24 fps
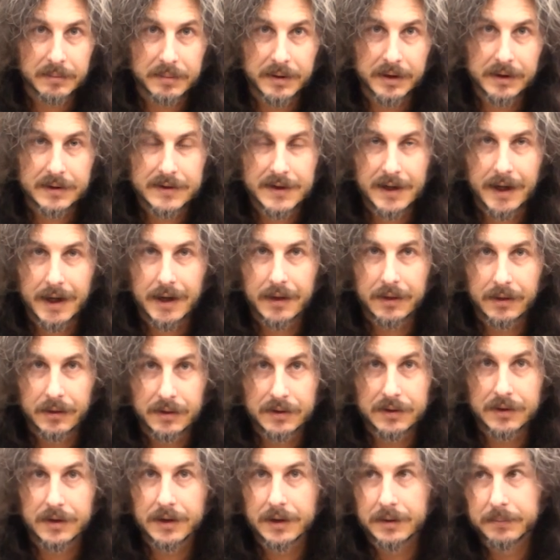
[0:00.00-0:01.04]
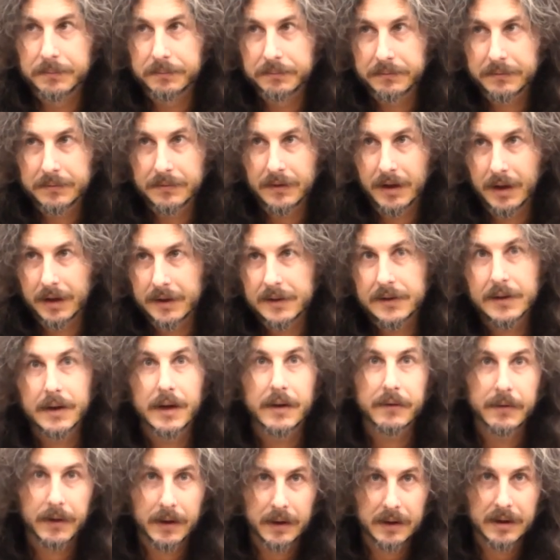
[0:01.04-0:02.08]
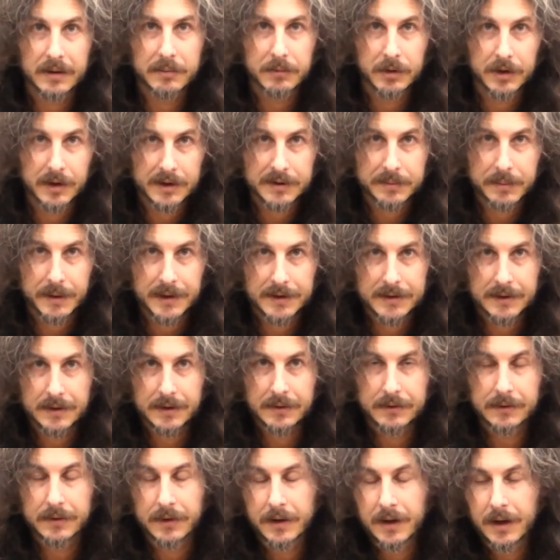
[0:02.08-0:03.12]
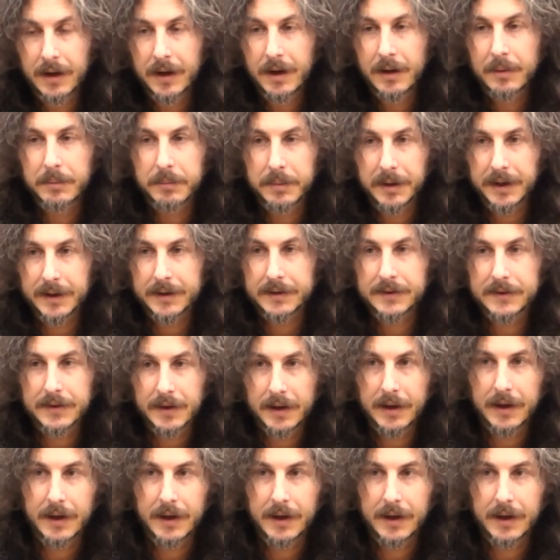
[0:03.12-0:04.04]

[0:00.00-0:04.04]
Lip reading: built out. Those are significantly more expensive, but